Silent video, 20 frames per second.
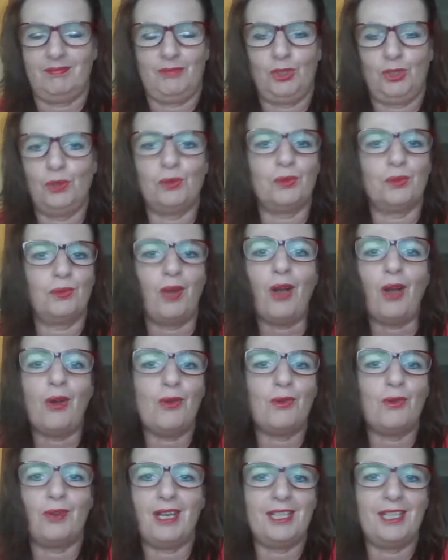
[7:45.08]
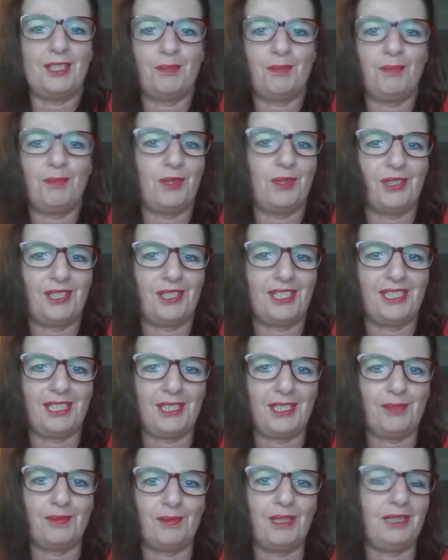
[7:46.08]
grow as a person
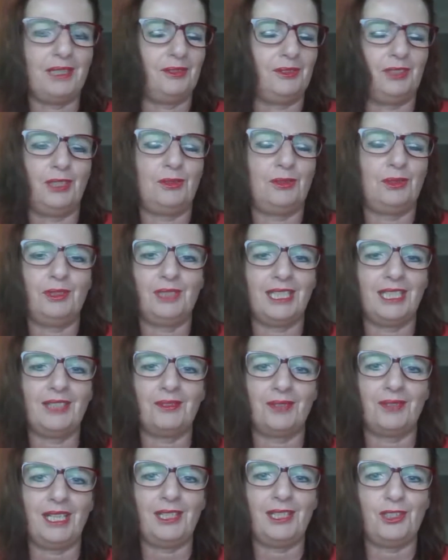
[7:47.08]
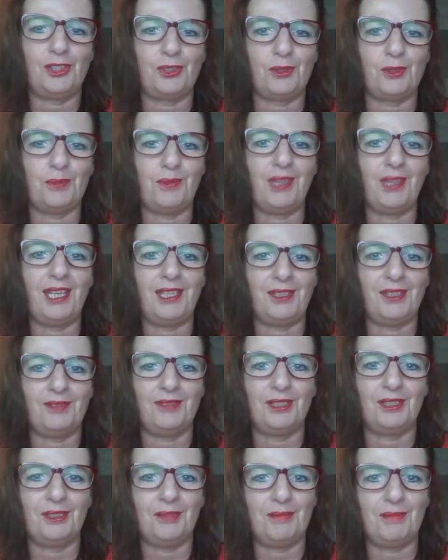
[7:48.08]
as well, and you're doing a great job. Thank you
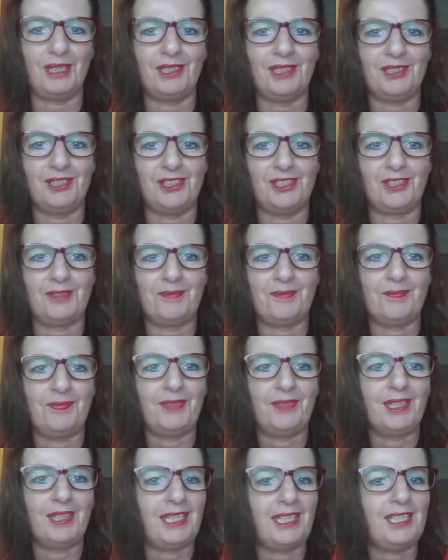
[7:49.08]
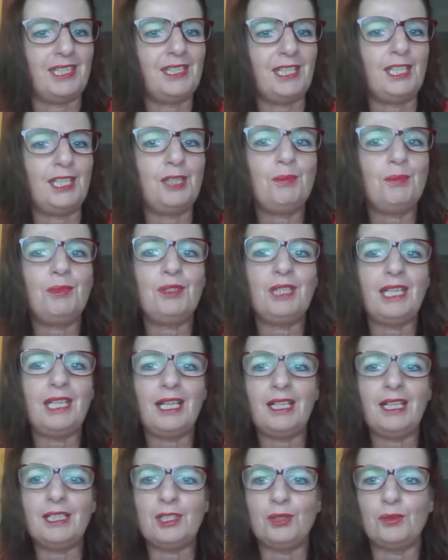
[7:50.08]
very much. Is anybody
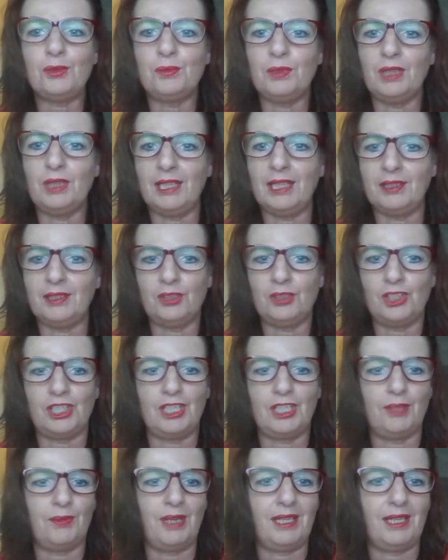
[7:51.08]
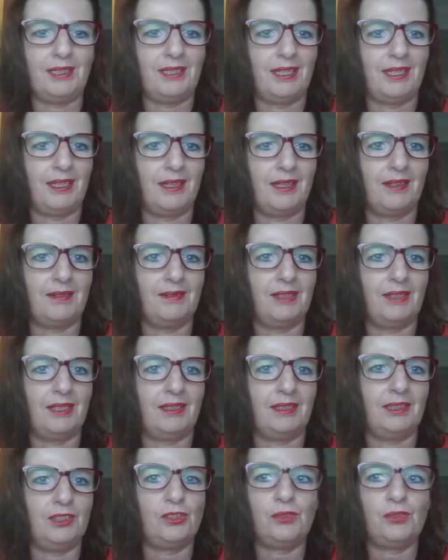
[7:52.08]
else who would like to share why they are
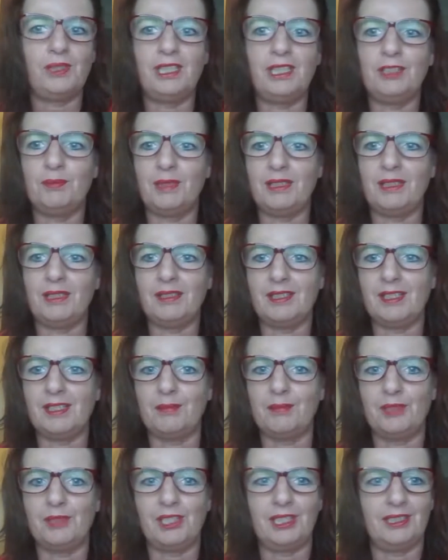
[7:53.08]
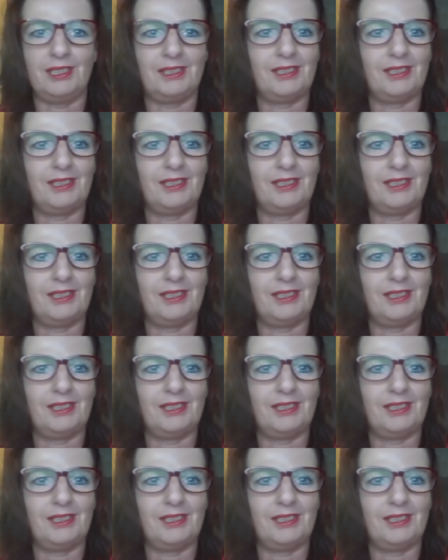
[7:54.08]
intrigued by the subject?